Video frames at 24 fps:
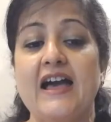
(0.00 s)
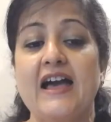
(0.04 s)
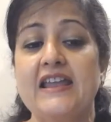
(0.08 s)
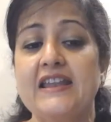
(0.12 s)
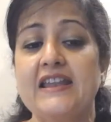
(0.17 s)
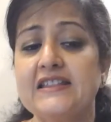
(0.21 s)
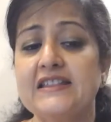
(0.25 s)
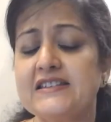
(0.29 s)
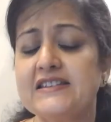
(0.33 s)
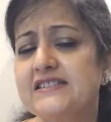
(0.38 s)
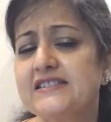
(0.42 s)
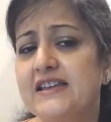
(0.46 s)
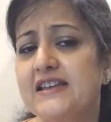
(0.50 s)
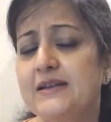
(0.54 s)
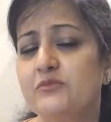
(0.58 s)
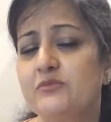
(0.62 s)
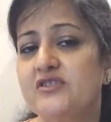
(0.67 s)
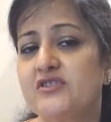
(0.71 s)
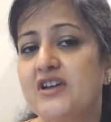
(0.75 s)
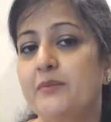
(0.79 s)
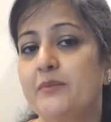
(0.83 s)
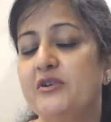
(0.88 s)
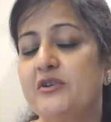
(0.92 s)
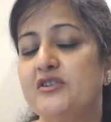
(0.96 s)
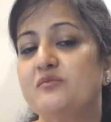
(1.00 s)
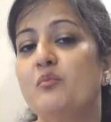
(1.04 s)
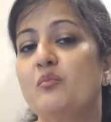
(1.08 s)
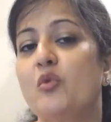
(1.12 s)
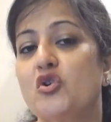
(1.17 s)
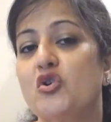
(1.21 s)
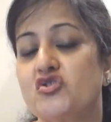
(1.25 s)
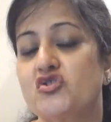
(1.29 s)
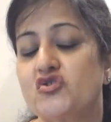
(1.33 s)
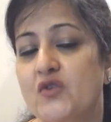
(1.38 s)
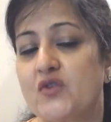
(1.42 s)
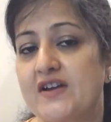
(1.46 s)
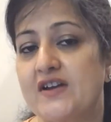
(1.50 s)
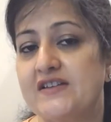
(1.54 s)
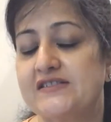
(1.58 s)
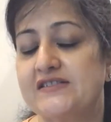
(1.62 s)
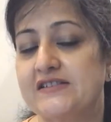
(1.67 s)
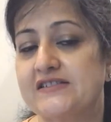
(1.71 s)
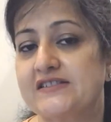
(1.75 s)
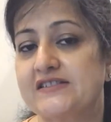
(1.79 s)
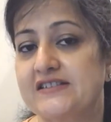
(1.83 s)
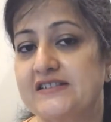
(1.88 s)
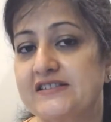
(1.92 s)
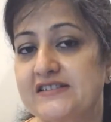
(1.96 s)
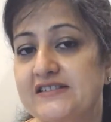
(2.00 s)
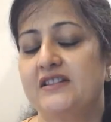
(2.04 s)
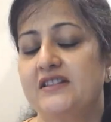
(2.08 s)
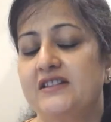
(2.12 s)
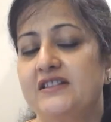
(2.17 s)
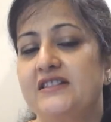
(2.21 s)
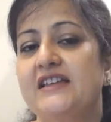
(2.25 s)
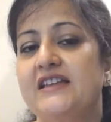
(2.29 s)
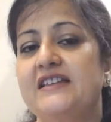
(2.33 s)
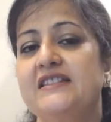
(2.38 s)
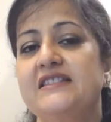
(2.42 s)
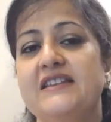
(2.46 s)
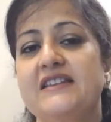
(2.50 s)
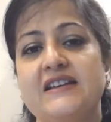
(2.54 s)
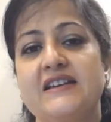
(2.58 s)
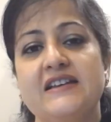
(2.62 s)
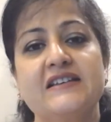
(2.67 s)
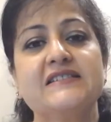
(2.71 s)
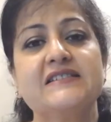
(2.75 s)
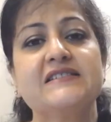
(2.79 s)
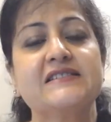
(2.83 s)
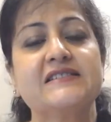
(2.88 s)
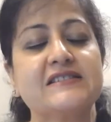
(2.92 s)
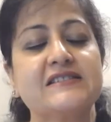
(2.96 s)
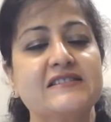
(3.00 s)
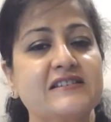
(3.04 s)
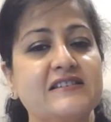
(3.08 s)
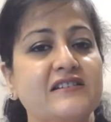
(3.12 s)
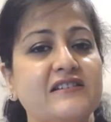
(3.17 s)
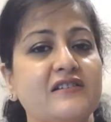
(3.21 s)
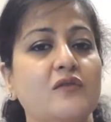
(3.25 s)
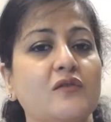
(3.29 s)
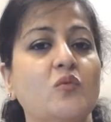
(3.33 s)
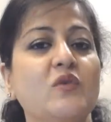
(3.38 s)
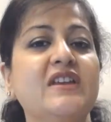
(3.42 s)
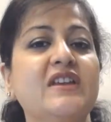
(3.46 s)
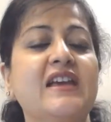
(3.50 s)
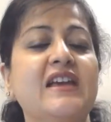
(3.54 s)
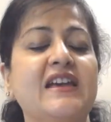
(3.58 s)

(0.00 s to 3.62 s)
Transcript: and at the same time it moisturizes the skin. Then there is CeraVe